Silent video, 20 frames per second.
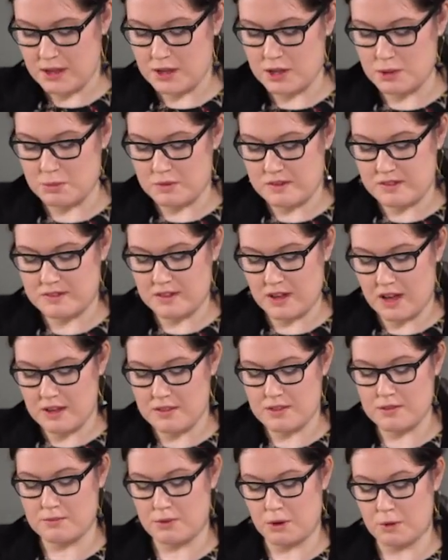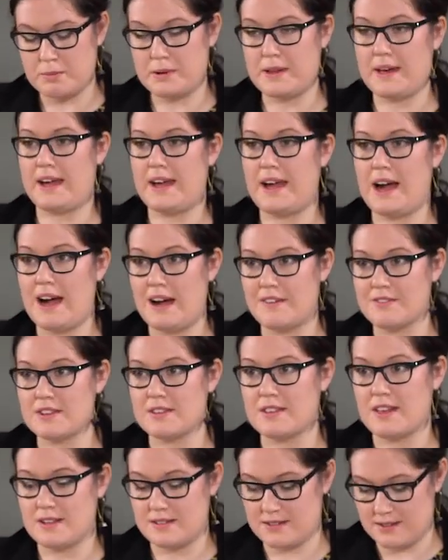You will start the role play
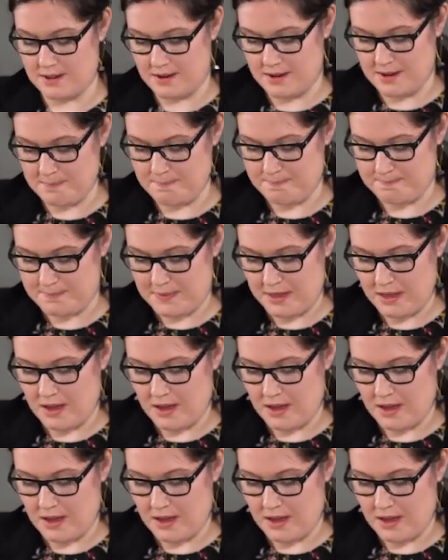after that time.